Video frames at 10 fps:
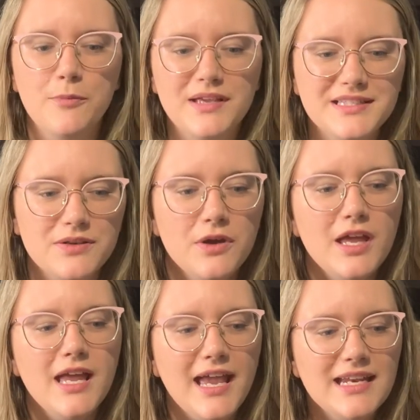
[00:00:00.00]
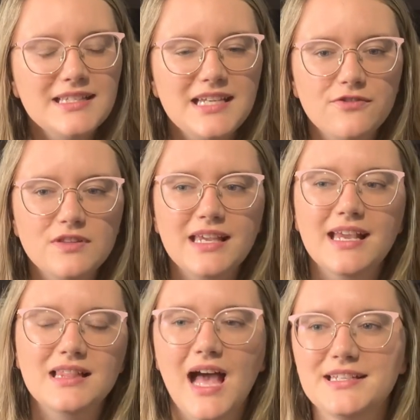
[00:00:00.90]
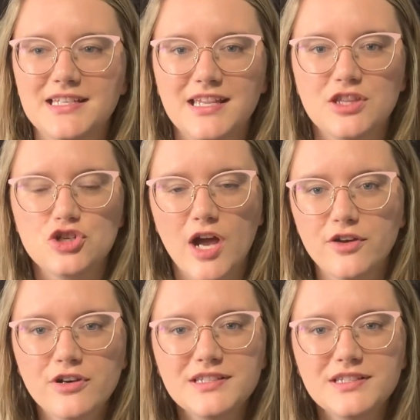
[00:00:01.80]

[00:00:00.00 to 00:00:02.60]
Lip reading: because it is definitely a classic in the genre.